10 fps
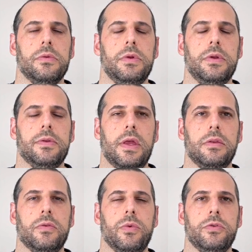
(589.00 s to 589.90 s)
In a
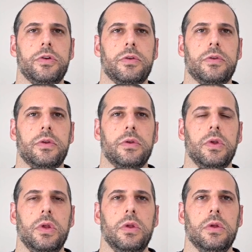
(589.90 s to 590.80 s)
sense, we're just
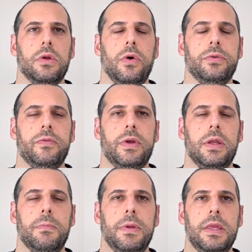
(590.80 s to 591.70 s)

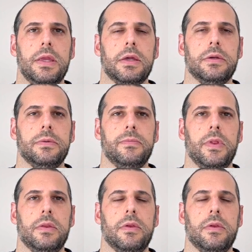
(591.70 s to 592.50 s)
cultivating being. That's